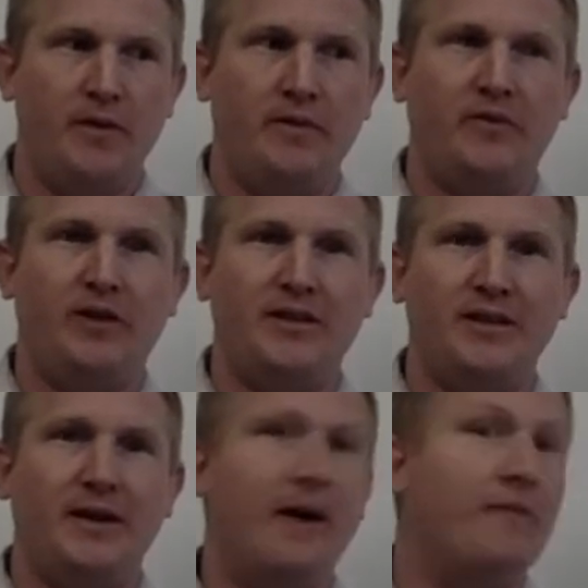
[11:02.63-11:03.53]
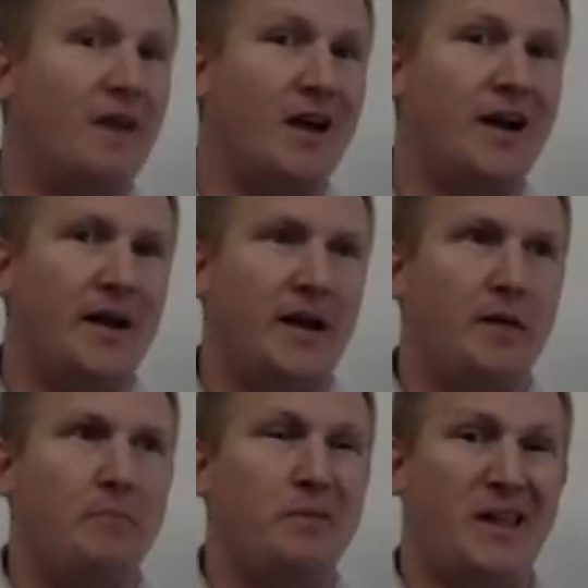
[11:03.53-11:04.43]
this idea of a cutting
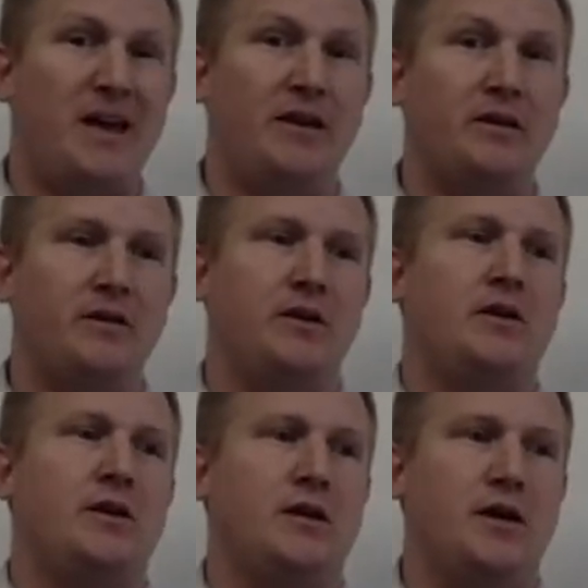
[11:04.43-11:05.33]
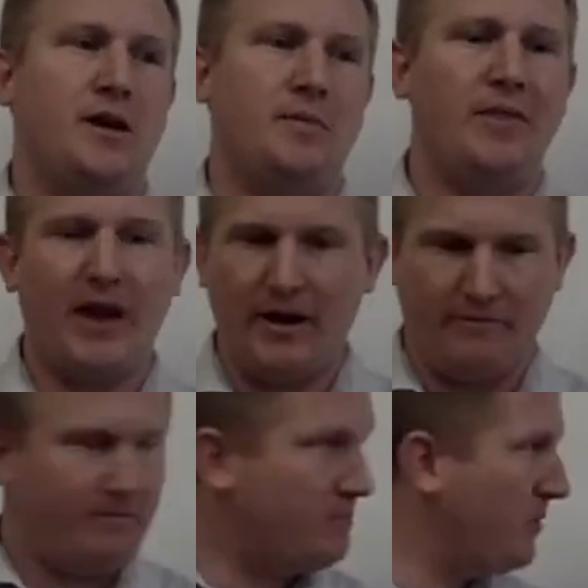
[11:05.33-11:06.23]
plane. And they kind
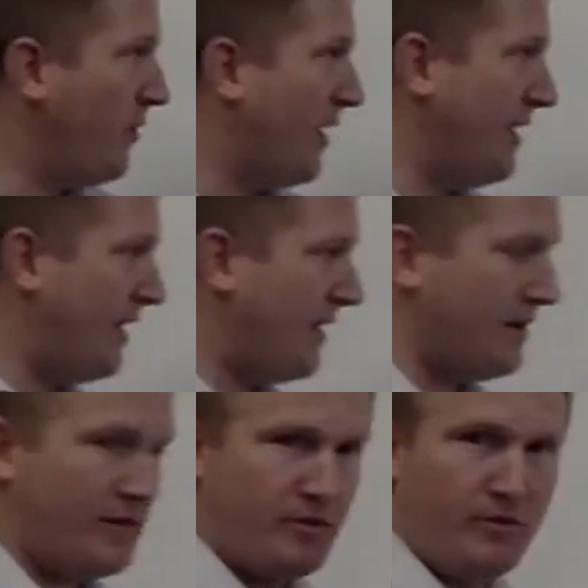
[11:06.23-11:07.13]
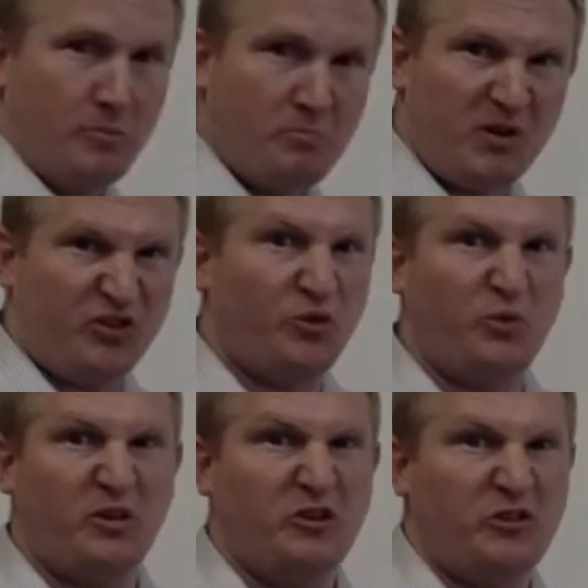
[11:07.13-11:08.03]
of go hand in hand, and the pictures
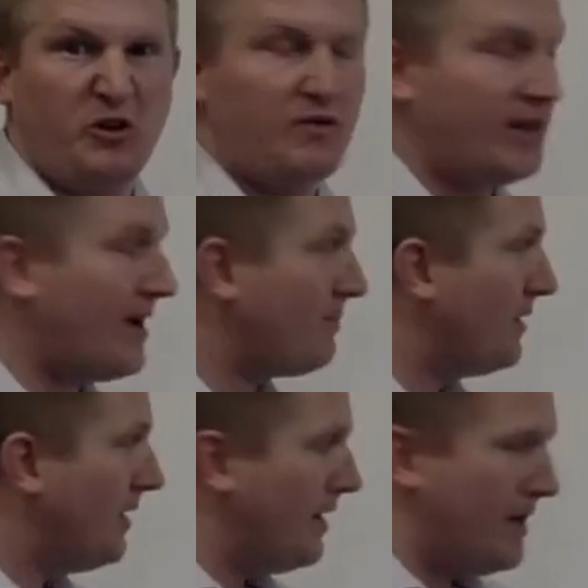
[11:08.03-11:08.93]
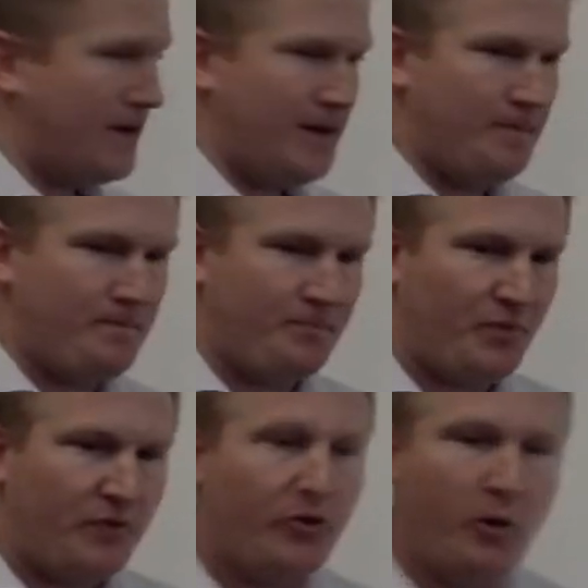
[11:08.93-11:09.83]
will largely overlap.
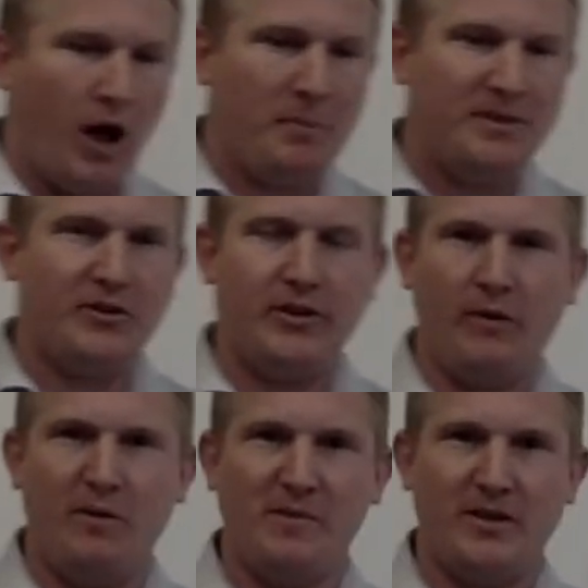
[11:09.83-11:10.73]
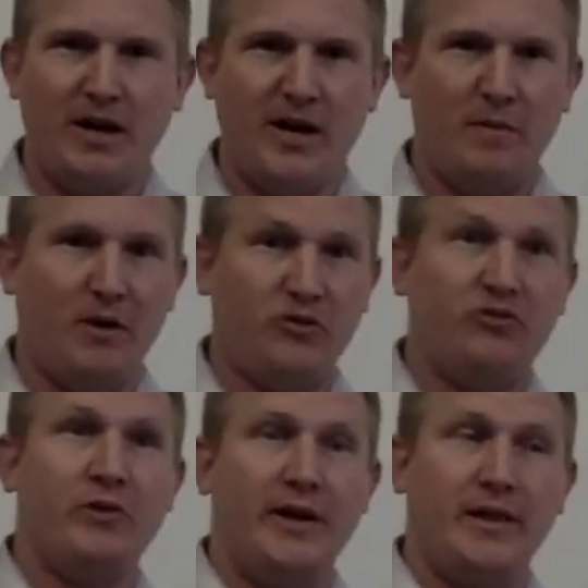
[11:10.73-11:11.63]
So up until now, we've been talking about
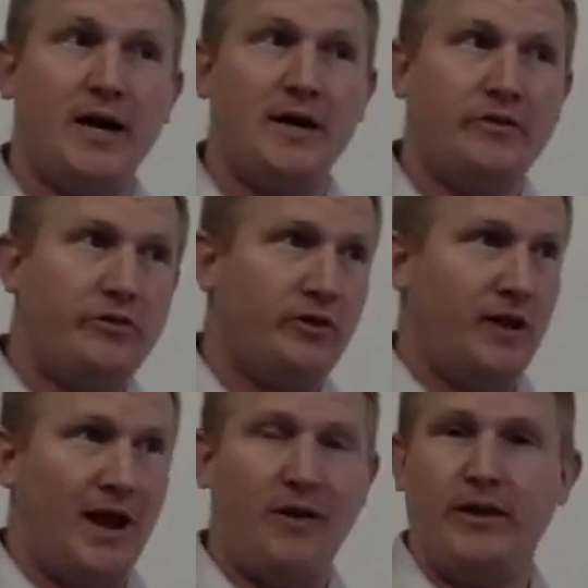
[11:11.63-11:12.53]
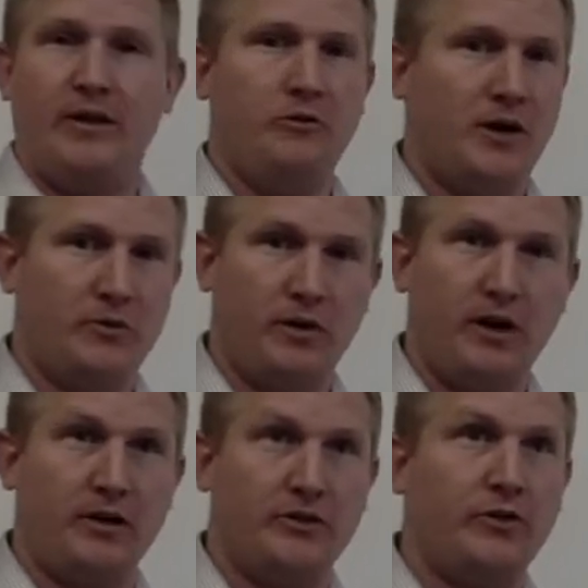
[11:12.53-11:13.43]
straight lines and how they interact with the
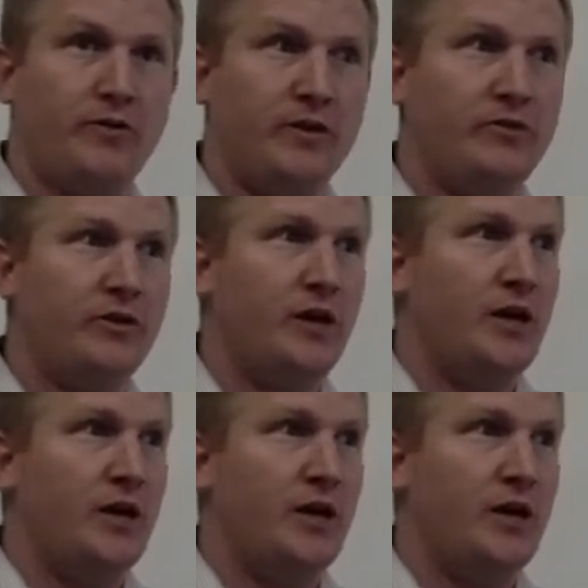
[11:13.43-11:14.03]
conic surface.